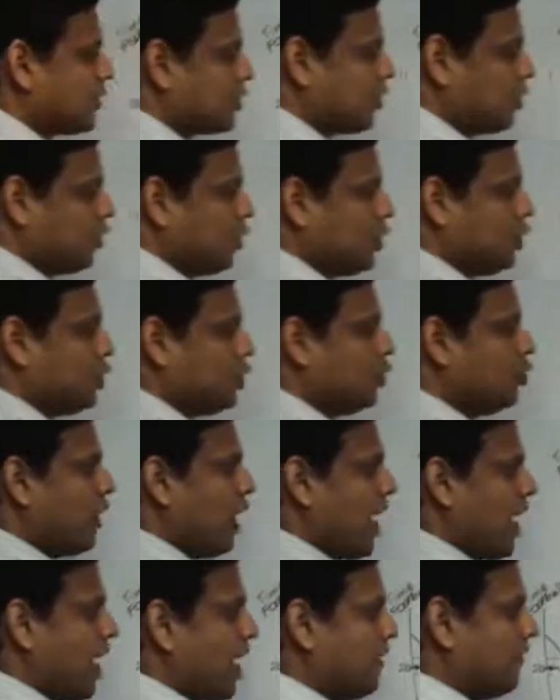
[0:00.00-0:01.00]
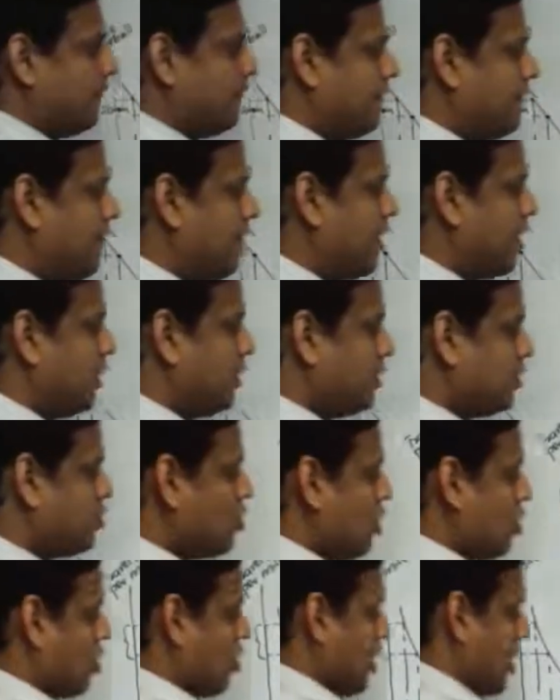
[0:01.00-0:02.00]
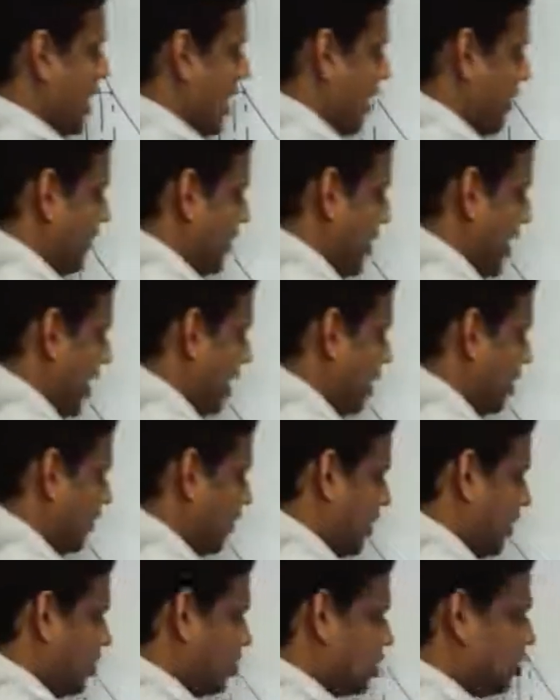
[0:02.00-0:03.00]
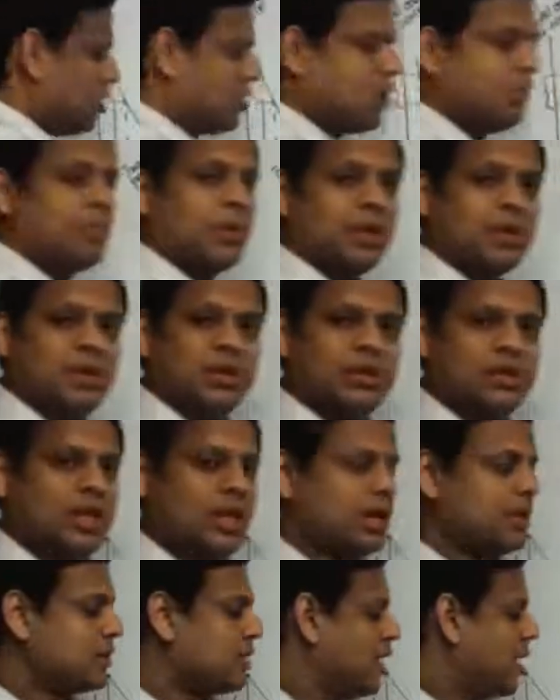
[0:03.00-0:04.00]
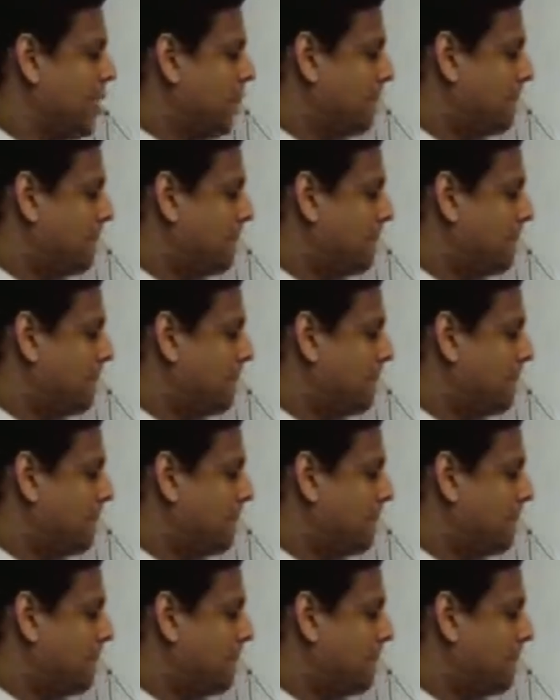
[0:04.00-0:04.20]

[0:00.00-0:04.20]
So you not only have a negative relationship in this case,